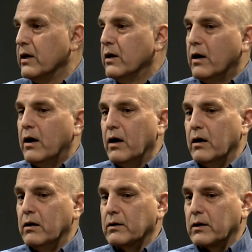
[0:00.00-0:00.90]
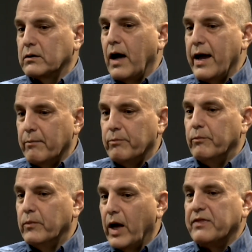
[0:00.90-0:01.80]
Uh, kind of,
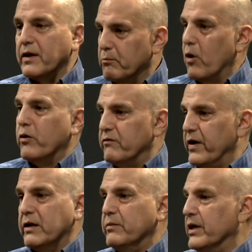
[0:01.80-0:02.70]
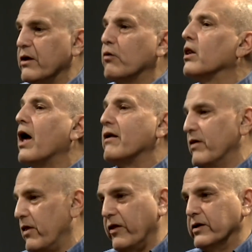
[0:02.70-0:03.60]
I think, motivated me. And there were a lot of other
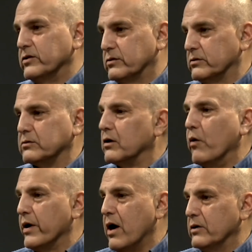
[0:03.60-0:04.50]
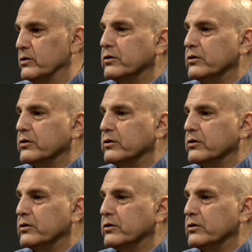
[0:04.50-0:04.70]
things going on too.